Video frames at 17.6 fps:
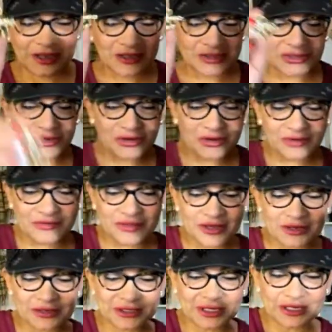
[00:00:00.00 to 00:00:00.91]
So if
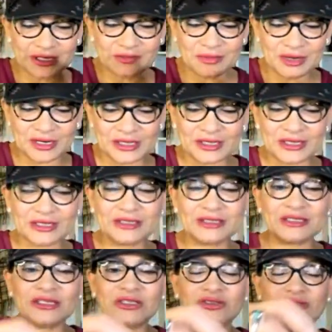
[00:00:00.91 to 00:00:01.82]
there's anybody
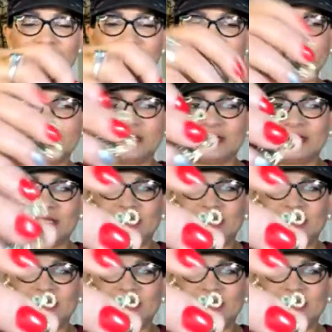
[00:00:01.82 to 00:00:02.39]
that's interested in